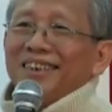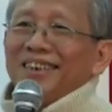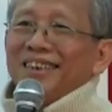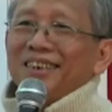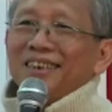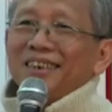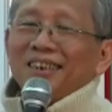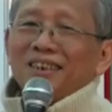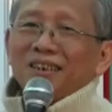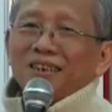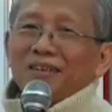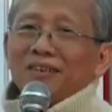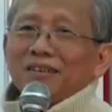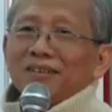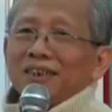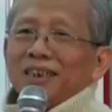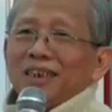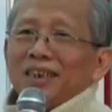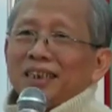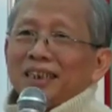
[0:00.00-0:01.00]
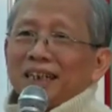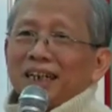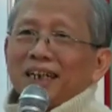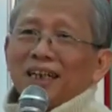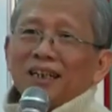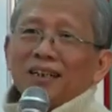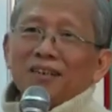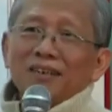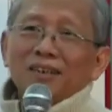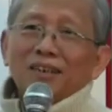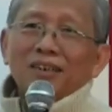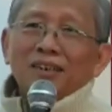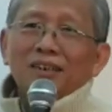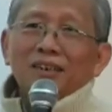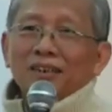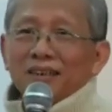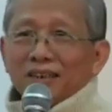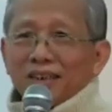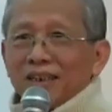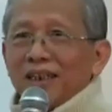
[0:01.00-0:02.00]
A lot of things they cannot
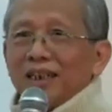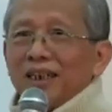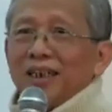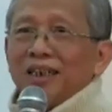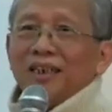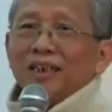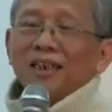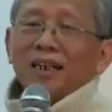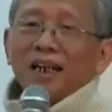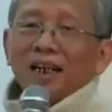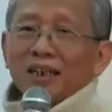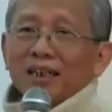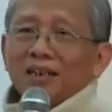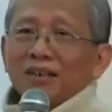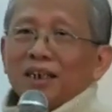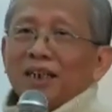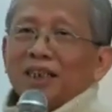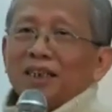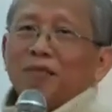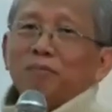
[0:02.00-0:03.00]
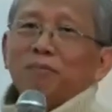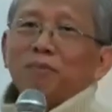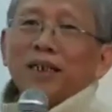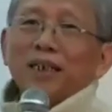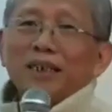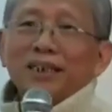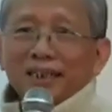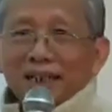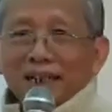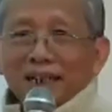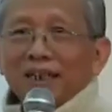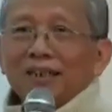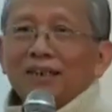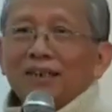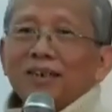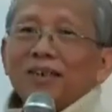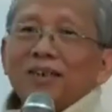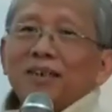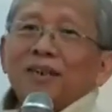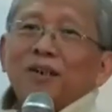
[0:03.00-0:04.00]
link, cannot explain,
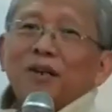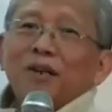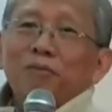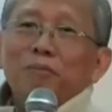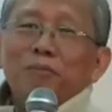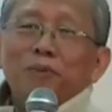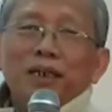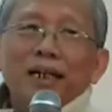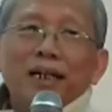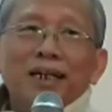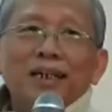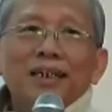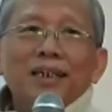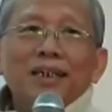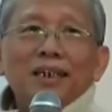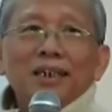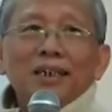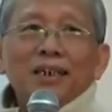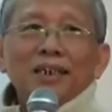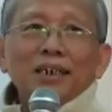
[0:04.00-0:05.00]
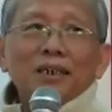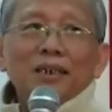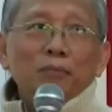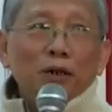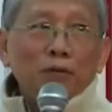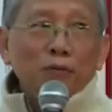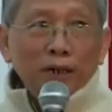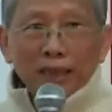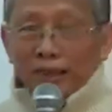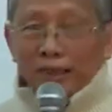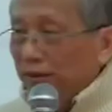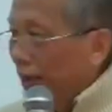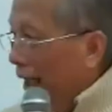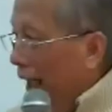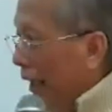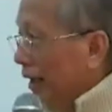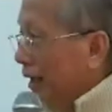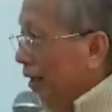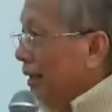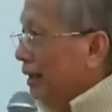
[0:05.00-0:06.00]
cannot comprehend. But when you
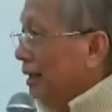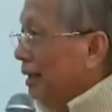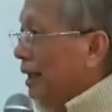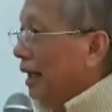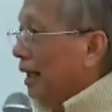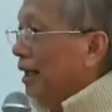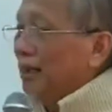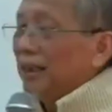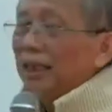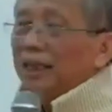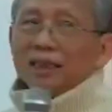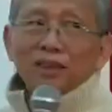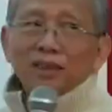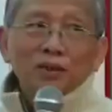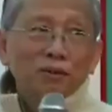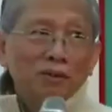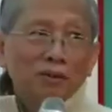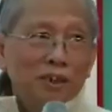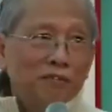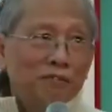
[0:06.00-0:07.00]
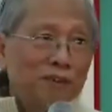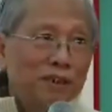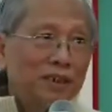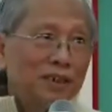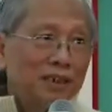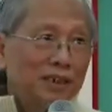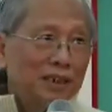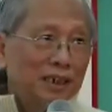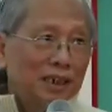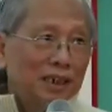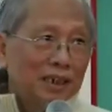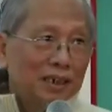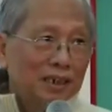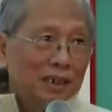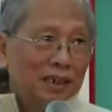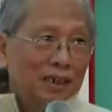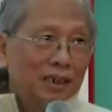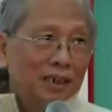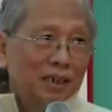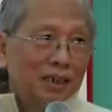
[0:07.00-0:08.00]
understand, there is no difference, isn't
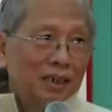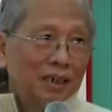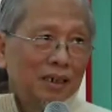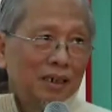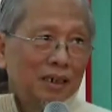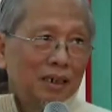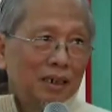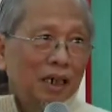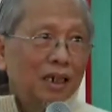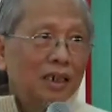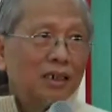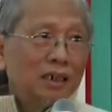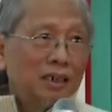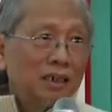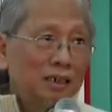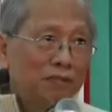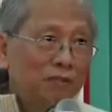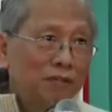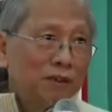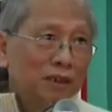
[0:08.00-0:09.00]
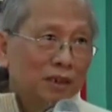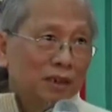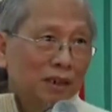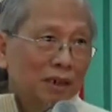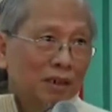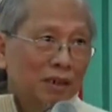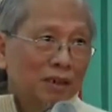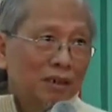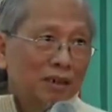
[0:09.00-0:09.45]
it? Any difference? Huh?